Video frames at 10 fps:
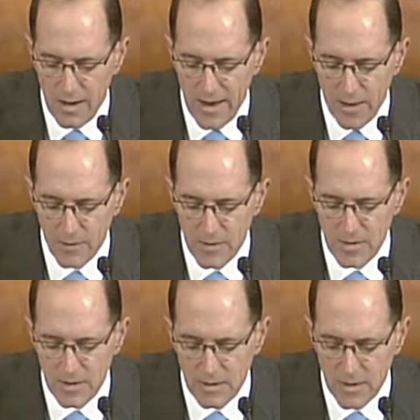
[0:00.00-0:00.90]
Now,
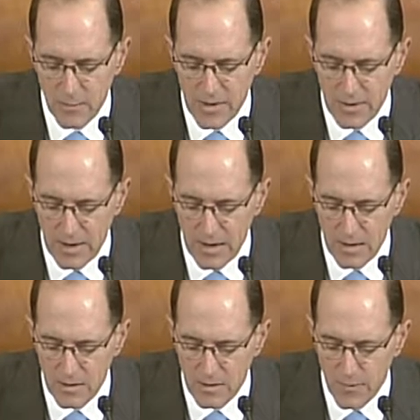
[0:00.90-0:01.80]
this comes on the
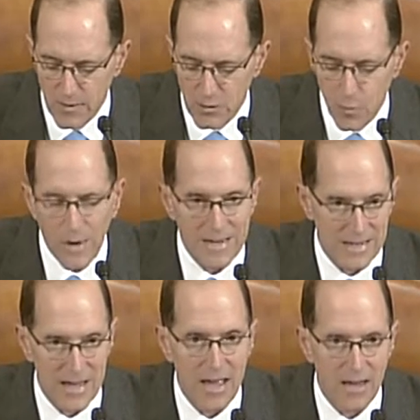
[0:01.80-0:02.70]
heels of a
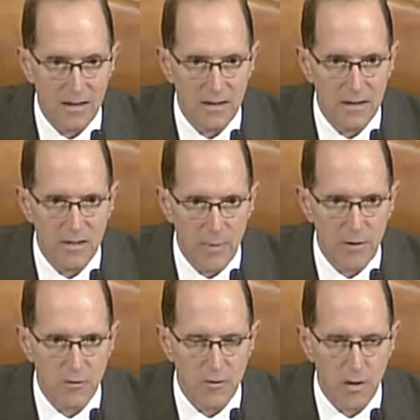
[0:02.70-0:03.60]
2010
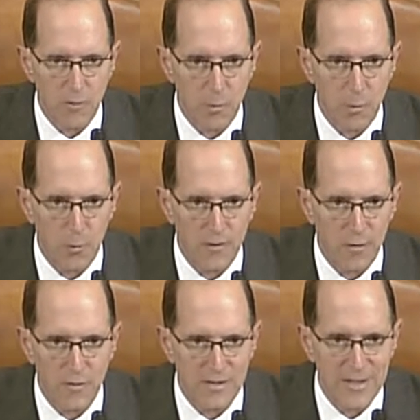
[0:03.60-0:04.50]
Inspector General report,
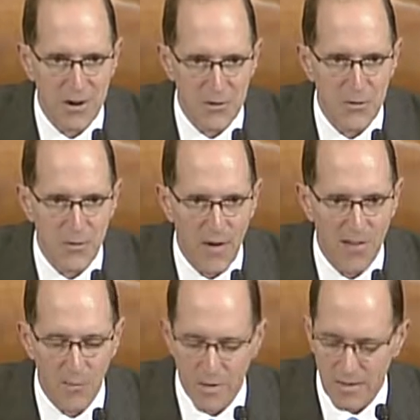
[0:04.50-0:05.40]
so this is not a new
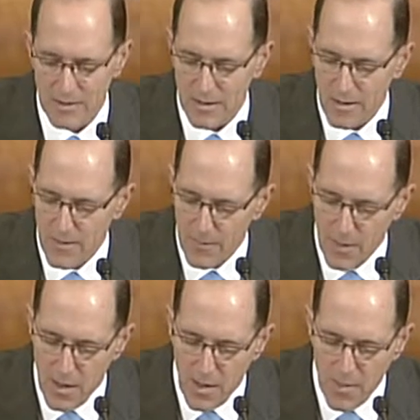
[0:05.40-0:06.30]
development,
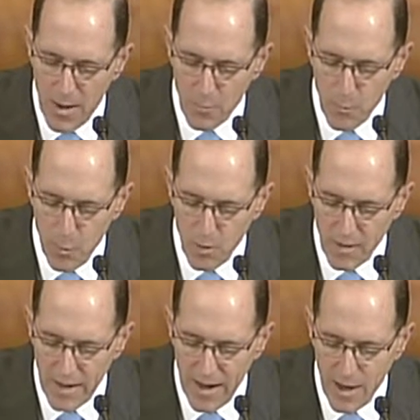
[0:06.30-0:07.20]
that
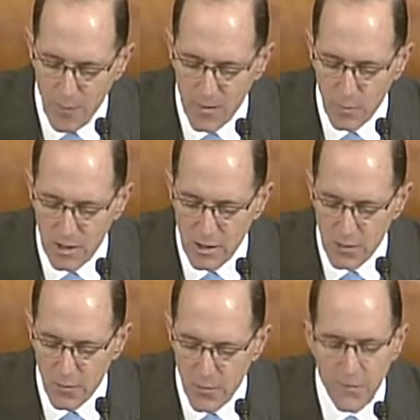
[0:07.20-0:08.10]
reported the IRS would
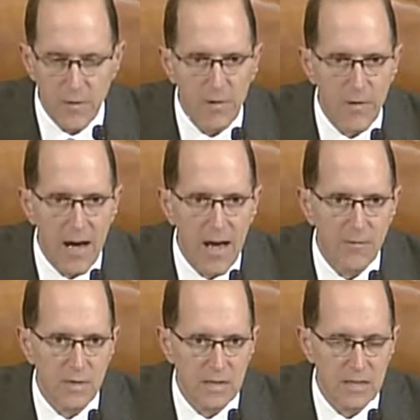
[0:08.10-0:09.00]
issue
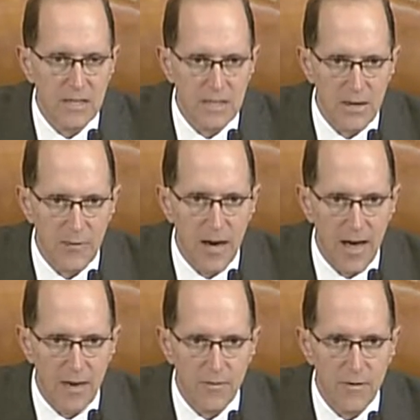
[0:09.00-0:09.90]
$55 to
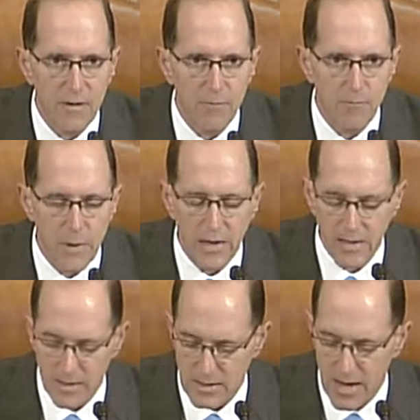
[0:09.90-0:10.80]
$65
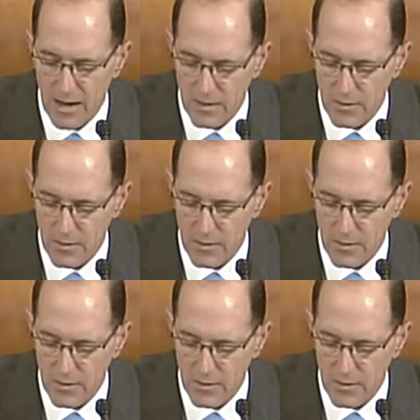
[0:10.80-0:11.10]
billion